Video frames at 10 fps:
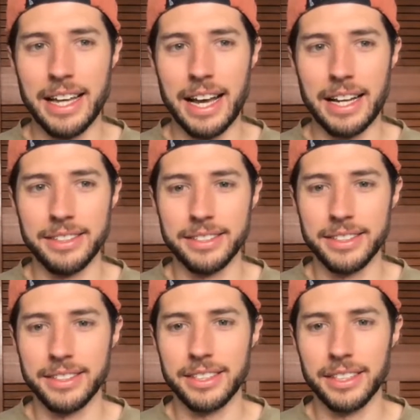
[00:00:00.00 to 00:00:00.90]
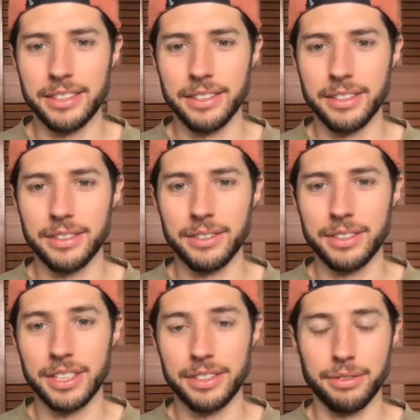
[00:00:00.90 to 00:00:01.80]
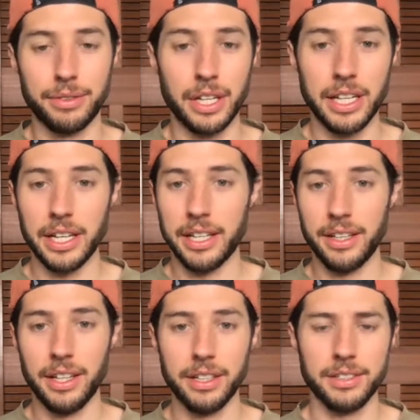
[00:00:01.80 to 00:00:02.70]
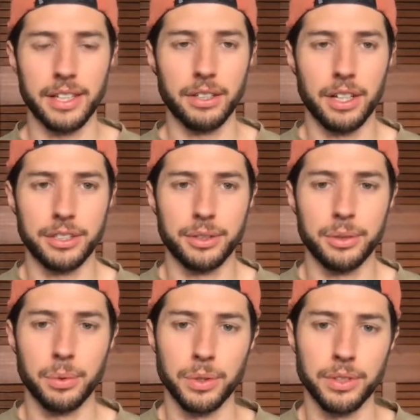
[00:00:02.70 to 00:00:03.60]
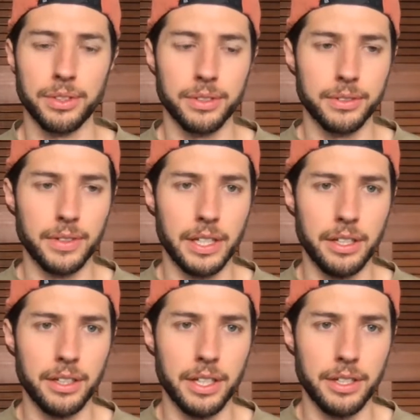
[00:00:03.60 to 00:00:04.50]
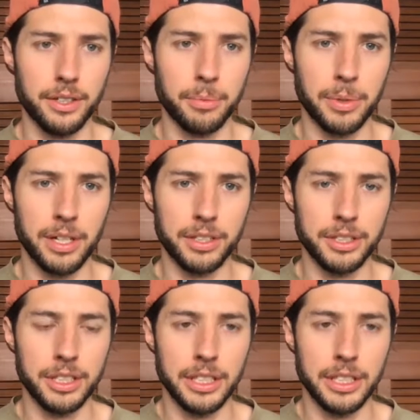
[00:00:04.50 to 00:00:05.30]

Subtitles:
as schizophrenia in a psychological world and terminology.